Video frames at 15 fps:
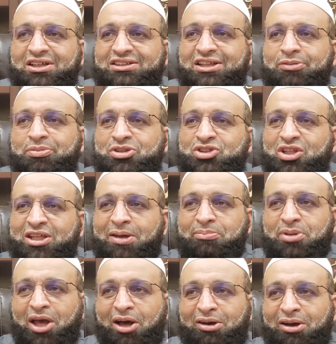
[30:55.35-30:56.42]
that means it can
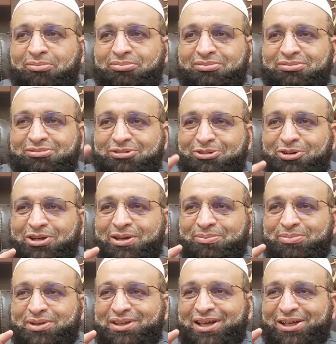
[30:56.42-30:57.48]
be haram or
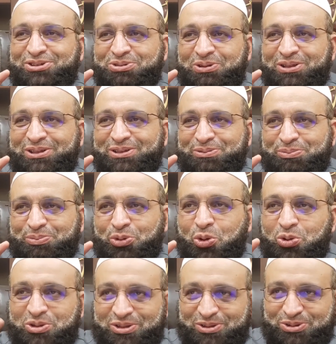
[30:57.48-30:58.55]
can be actually
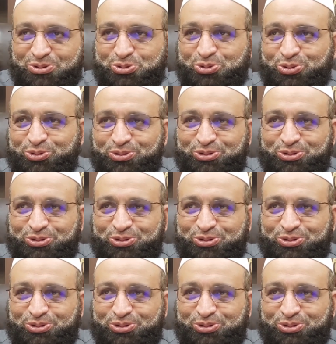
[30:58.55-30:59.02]
important to do.